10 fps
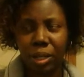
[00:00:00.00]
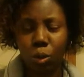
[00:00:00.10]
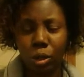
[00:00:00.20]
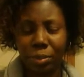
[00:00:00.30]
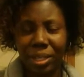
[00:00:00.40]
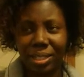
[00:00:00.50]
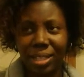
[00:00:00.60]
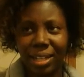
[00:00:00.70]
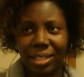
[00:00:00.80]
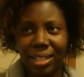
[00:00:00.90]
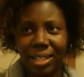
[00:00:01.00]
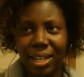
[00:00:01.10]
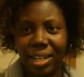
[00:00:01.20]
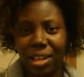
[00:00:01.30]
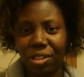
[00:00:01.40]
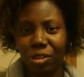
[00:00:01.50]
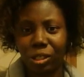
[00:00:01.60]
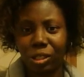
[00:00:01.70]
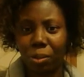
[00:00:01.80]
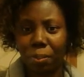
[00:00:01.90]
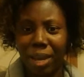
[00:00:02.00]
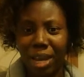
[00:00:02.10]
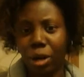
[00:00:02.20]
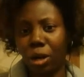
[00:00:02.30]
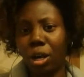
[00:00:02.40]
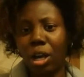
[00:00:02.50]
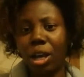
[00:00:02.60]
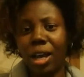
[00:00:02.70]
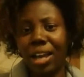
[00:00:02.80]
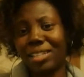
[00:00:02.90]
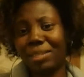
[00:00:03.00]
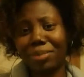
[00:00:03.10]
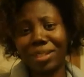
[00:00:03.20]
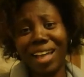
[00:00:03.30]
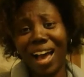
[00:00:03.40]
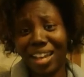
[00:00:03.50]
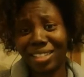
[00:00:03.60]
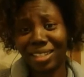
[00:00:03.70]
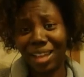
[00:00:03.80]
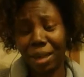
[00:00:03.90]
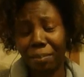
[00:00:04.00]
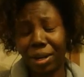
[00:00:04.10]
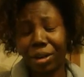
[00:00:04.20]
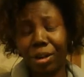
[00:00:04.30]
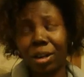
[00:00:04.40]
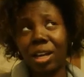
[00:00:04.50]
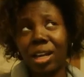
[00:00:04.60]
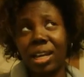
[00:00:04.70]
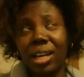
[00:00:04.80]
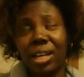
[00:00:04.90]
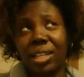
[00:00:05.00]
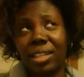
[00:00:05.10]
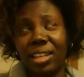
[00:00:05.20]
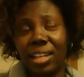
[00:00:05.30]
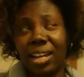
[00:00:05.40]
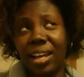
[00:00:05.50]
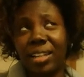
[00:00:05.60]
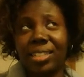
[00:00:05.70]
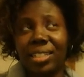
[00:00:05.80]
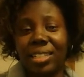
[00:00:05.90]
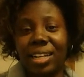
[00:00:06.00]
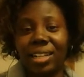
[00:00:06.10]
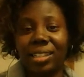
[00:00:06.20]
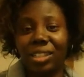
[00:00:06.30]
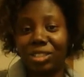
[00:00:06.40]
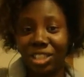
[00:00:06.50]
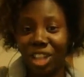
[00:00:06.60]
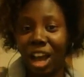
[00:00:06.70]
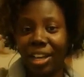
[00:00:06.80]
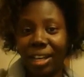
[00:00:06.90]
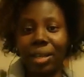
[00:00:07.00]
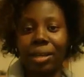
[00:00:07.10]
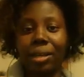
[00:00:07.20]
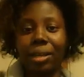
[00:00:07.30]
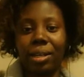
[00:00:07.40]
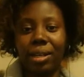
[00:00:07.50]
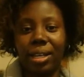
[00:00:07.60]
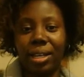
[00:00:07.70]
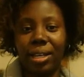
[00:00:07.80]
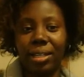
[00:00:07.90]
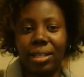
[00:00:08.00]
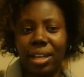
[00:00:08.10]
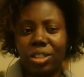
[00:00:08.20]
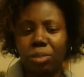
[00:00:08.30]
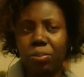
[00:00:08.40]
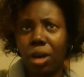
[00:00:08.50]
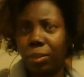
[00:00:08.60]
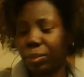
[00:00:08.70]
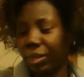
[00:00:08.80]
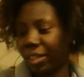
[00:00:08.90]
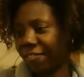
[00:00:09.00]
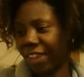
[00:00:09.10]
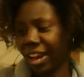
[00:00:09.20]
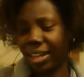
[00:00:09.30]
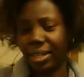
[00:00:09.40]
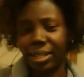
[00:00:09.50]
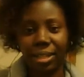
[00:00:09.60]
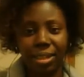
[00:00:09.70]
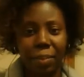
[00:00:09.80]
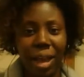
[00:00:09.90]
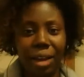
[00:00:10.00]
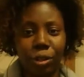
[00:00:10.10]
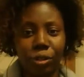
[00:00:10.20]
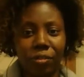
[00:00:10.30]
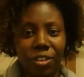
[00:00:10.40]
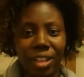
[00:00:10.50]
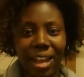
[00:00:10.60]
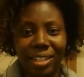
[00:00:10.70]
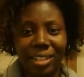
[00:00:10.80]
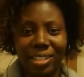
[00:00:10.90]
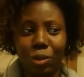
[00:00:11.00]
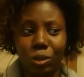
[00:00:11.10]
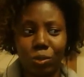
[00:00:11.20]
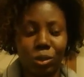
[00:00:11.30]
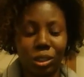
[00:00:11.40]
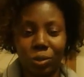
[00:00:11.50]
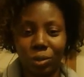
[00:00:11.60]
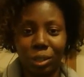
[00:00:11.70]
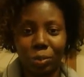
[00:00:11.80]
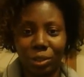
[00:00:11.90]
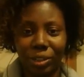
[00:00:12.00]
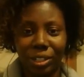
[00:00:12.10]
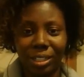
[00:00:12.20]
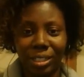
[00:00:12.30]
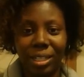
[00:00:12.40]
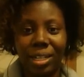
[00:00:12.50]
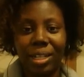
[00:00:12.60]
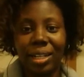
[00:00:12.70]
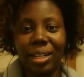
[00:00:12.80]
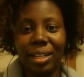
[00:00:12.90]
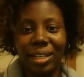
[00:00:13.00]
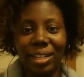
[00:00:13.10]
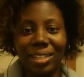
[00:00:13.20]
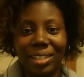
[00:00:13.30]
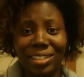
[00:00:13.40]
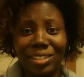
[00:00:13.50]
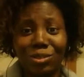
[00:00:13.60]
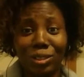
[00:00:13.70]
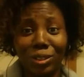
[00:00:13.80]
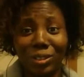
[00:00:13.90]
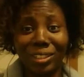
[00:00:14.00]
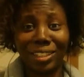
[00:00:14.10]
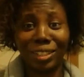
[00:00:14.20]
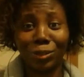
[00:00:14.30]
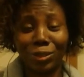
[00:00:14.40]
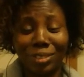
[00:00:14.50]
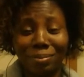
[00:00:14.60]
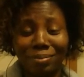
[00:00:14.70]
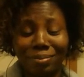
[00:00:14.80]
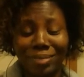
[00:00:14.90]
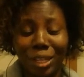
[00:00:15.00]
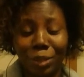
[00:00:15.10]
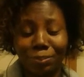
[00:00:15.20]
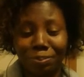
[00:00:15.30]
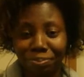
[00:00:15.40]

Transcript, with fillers: ornaments. I did another little bear. I didn't put the eyes on that bear. And then I did a little stocking, and I should probably find the pattern for that because that was really, really brilliant, and it's really, really cute. So